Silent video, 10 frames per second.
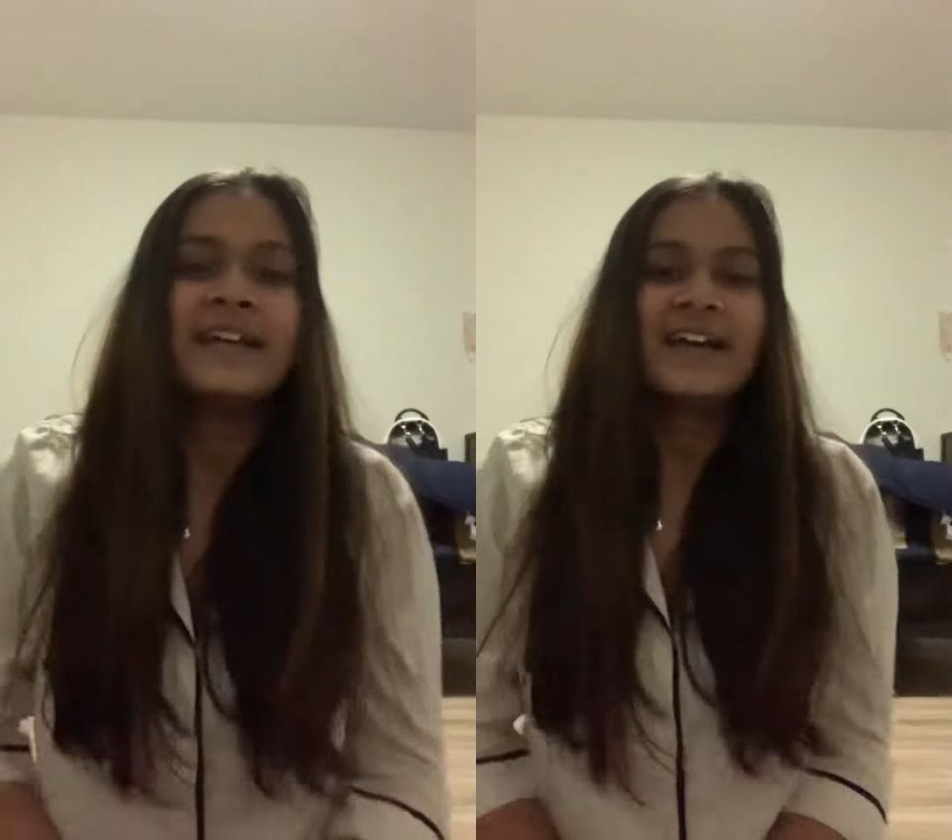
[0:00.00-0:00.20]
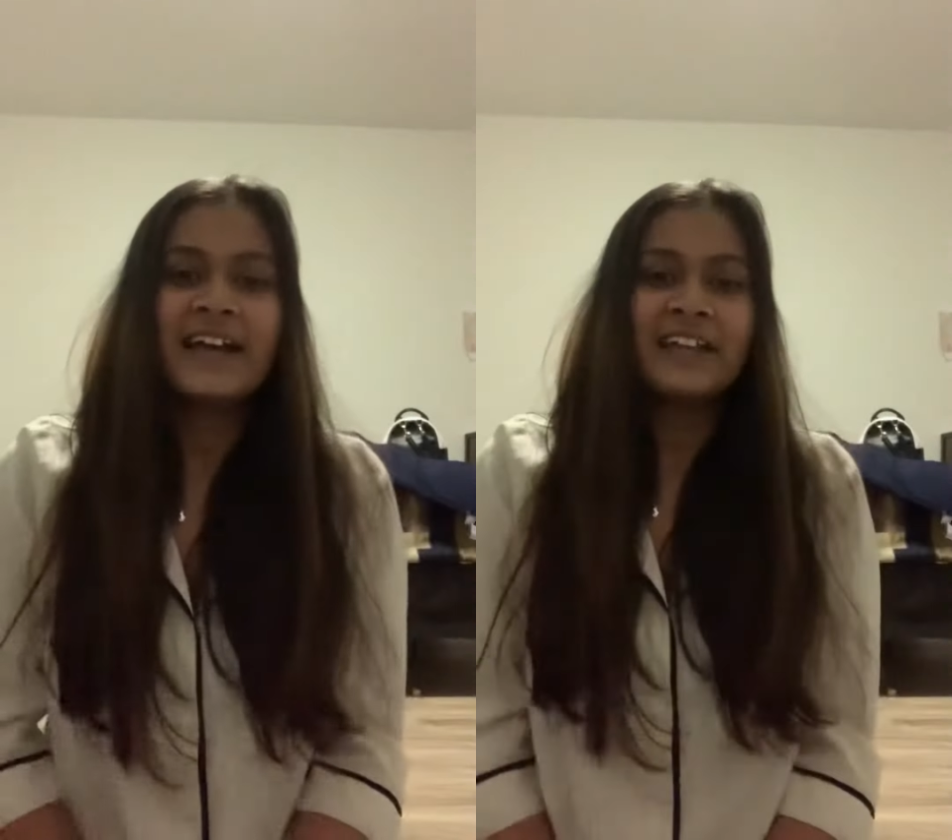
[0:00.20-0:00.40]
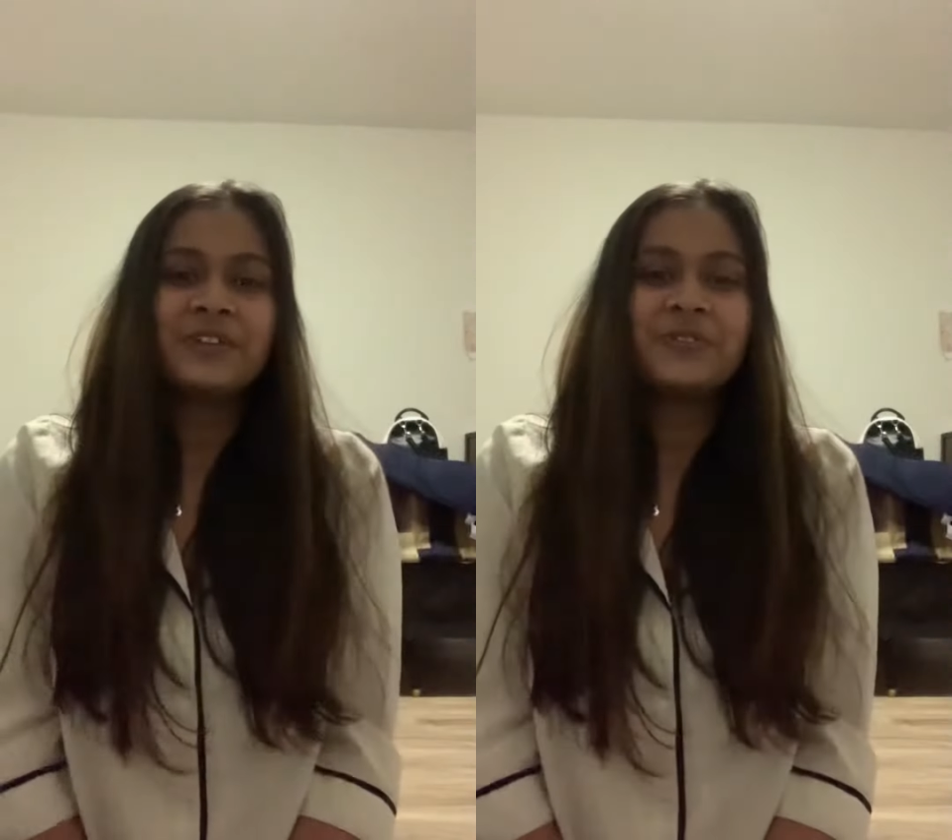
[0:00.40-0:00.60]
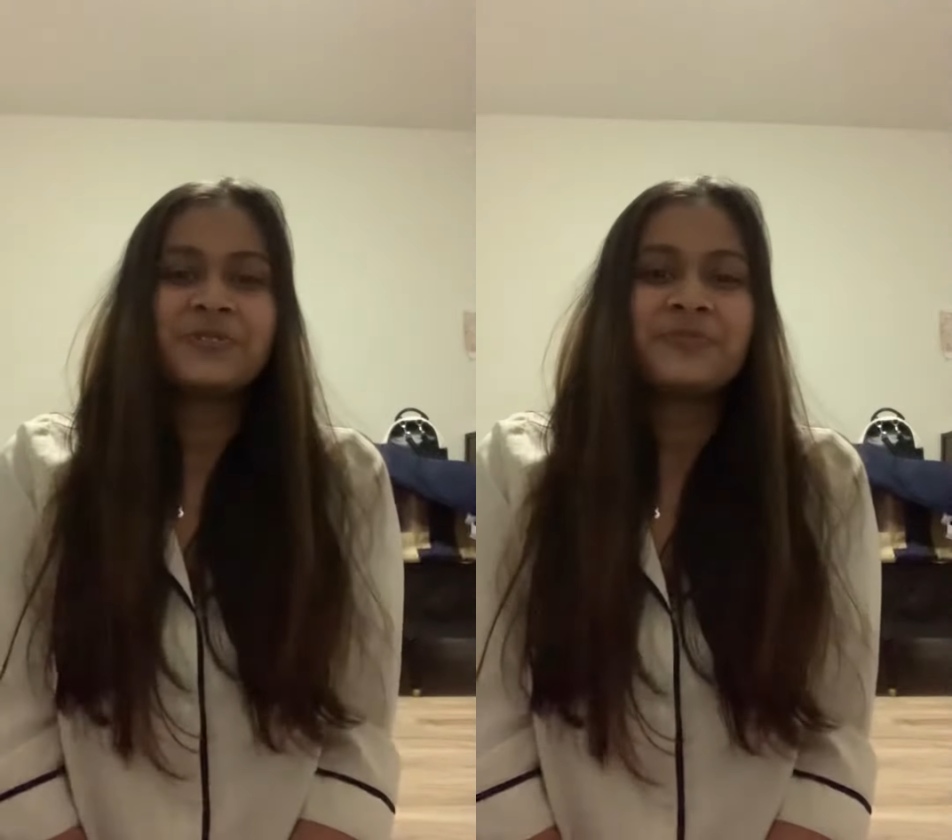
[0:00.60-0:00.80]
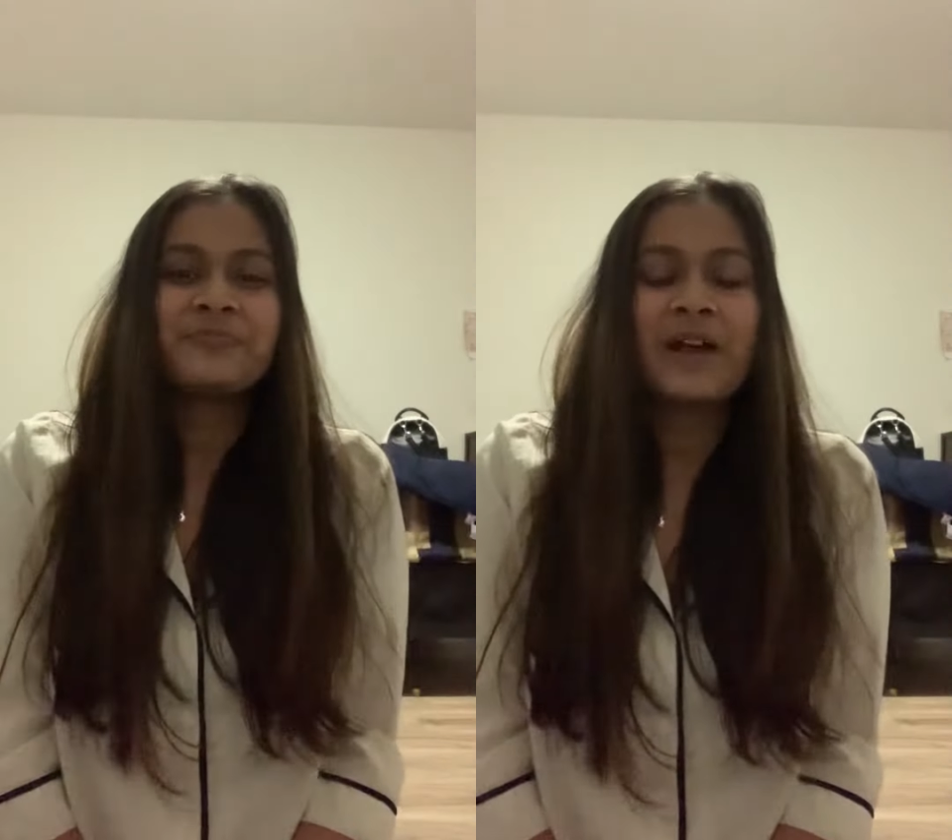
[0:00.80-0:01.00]
Hello,
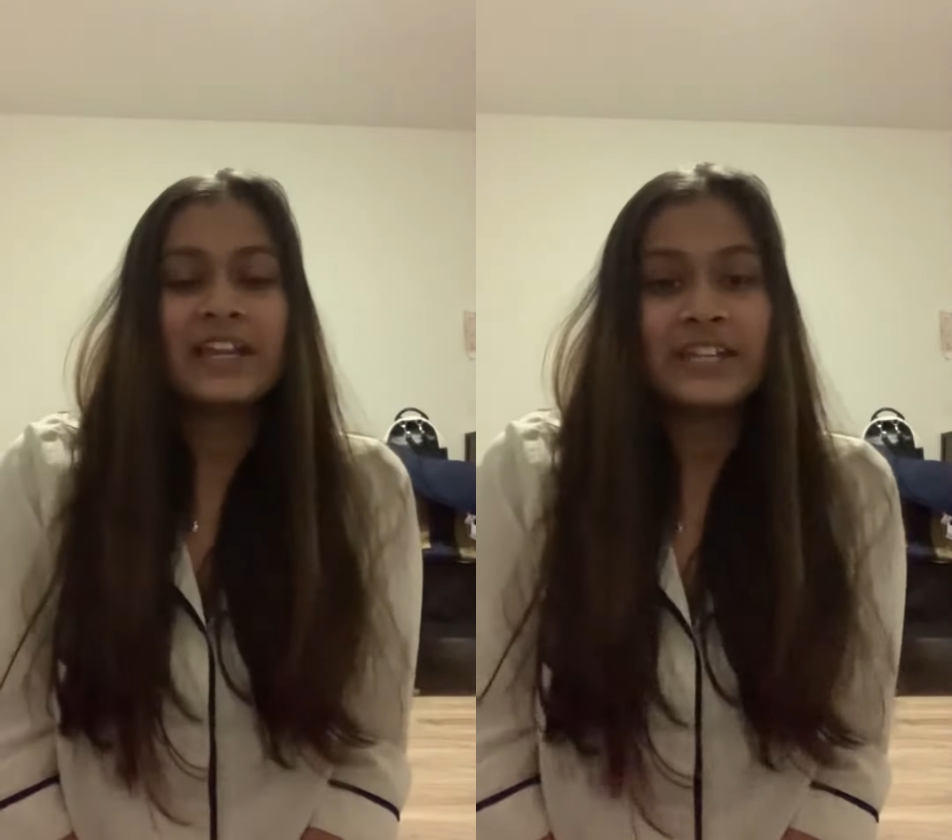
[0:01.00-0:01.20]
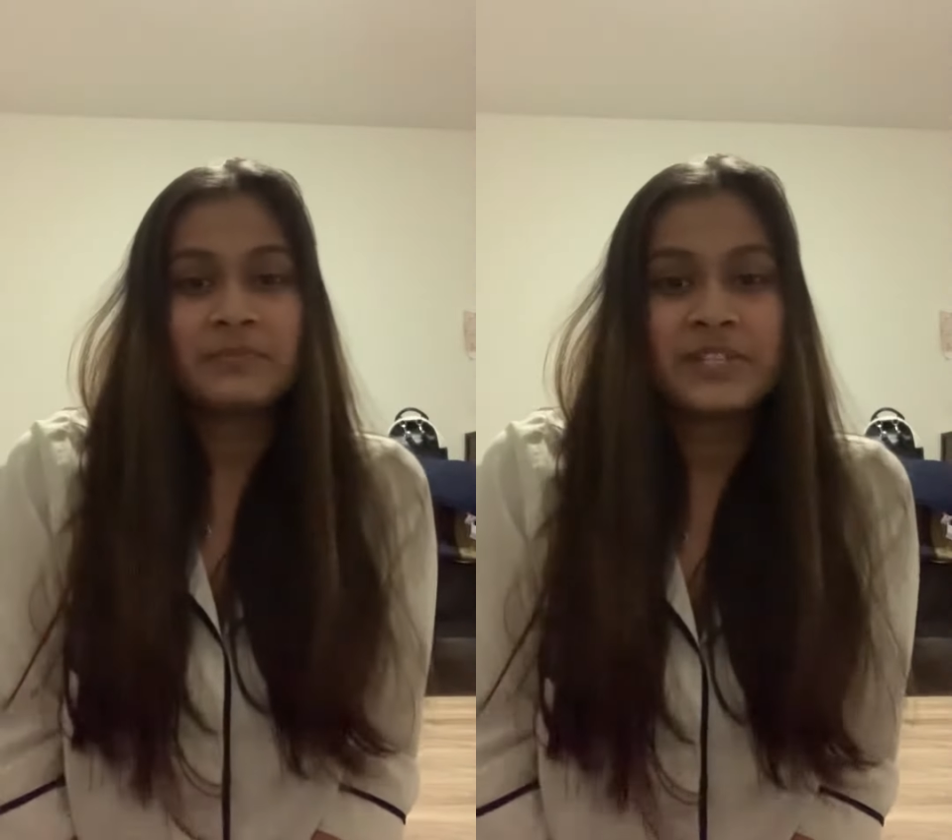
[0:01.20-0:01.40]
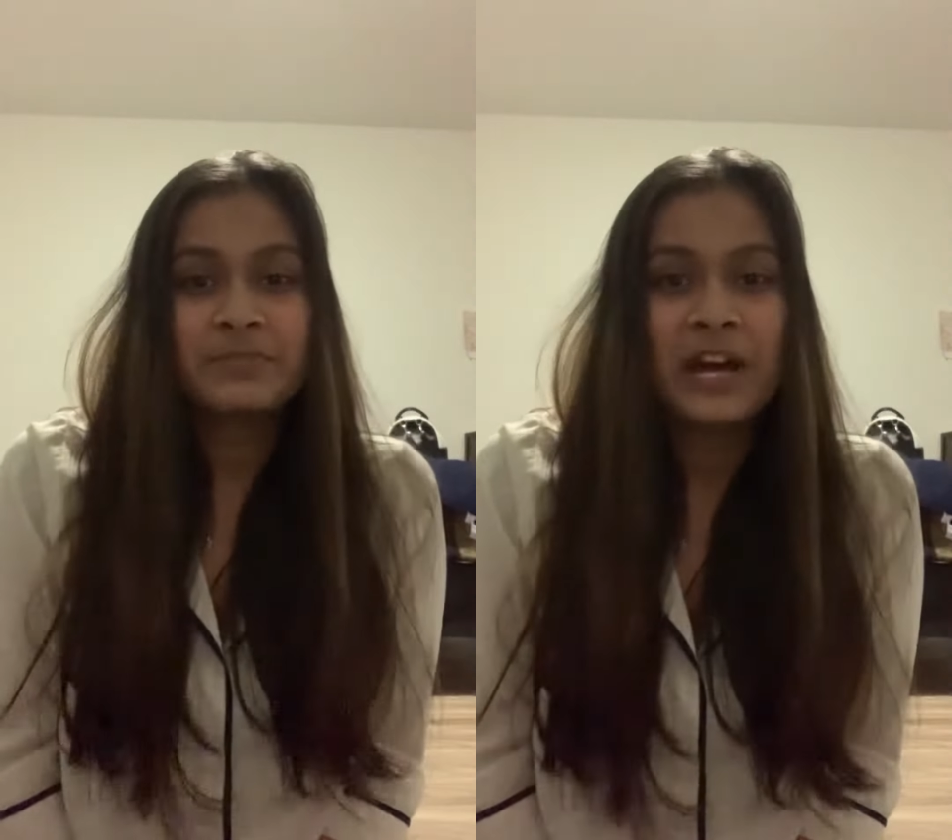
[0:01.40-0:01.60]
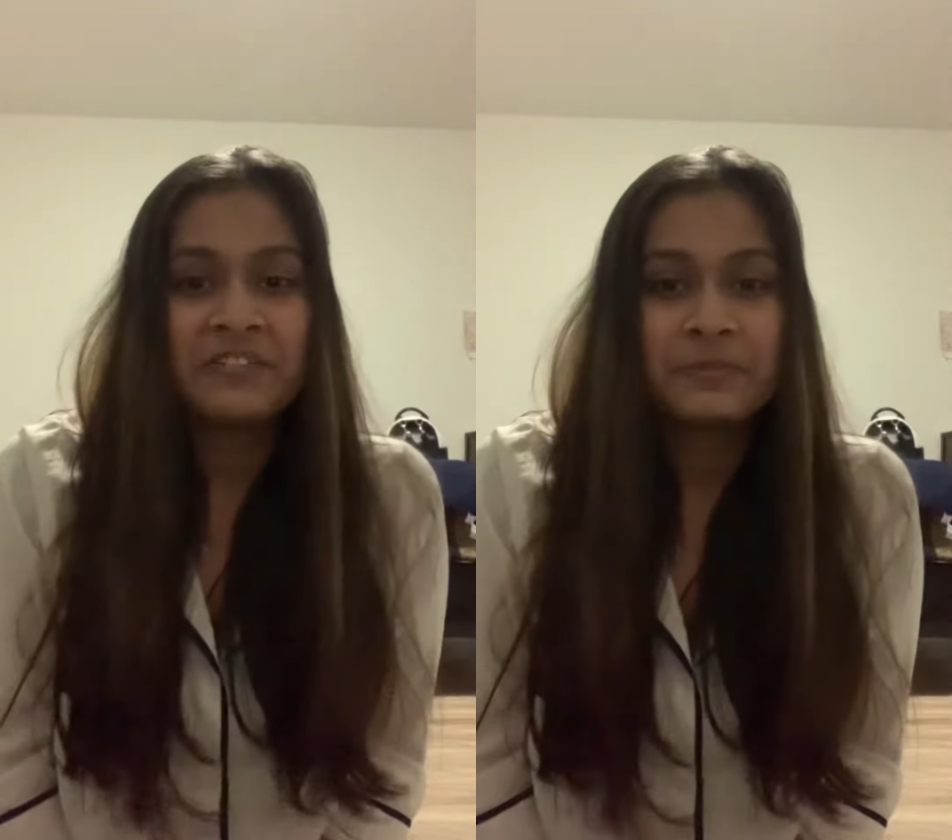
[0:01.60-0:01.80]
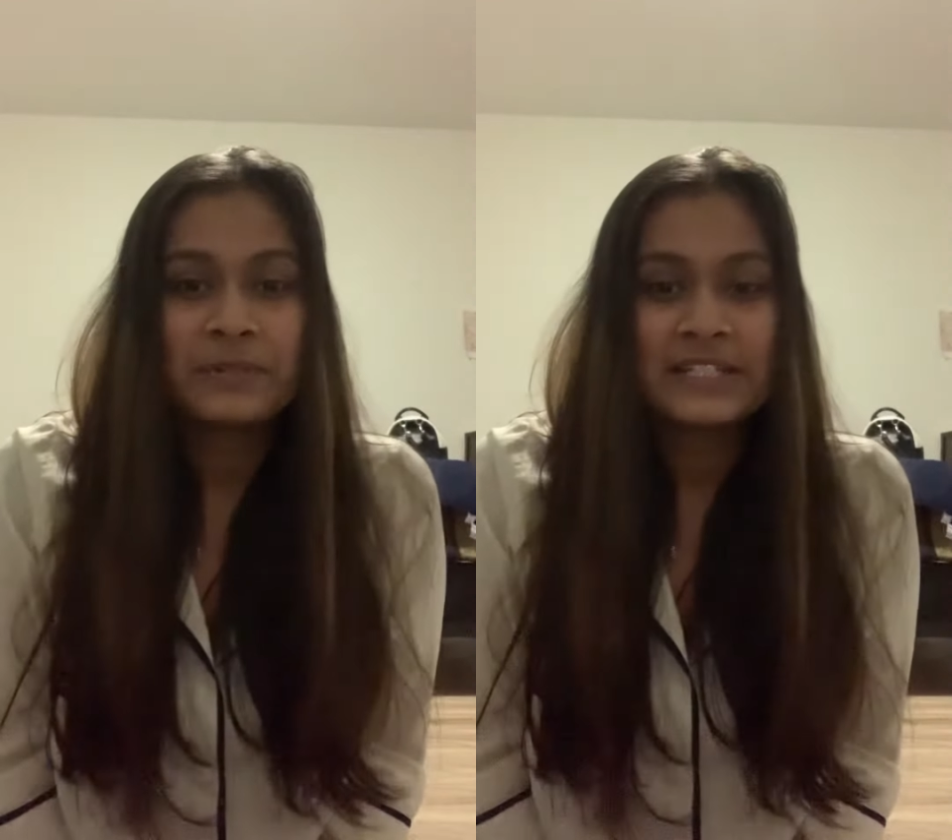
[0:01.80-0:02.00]
my name is Bhavi
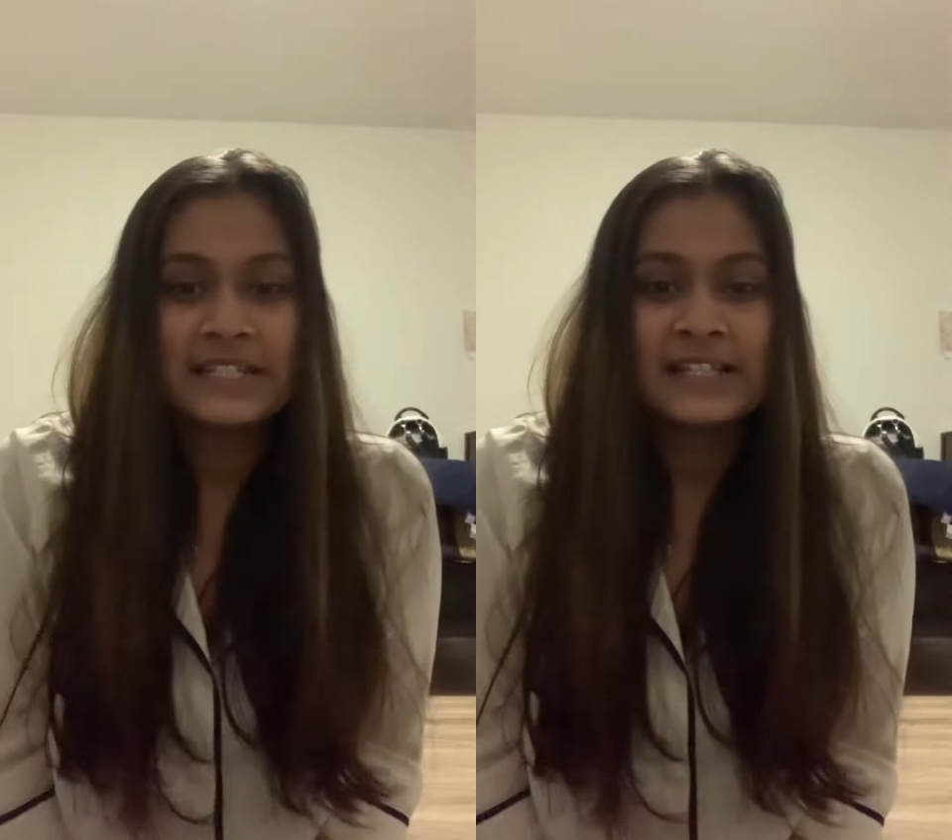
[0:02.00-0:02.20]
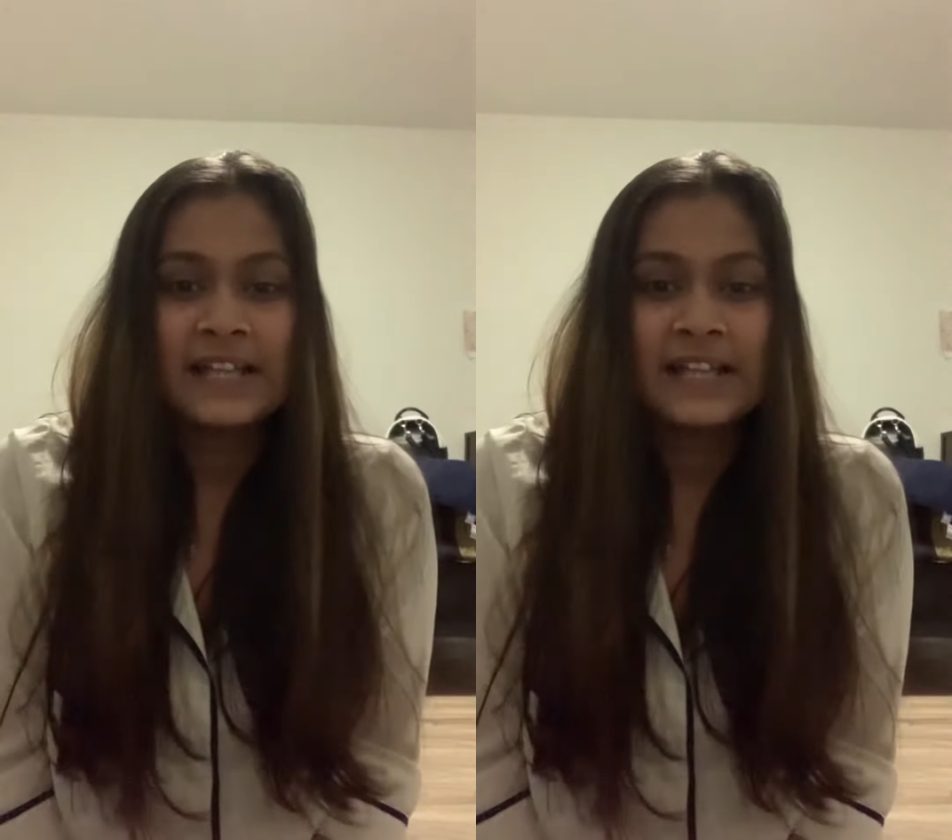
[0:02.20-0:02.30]
Patel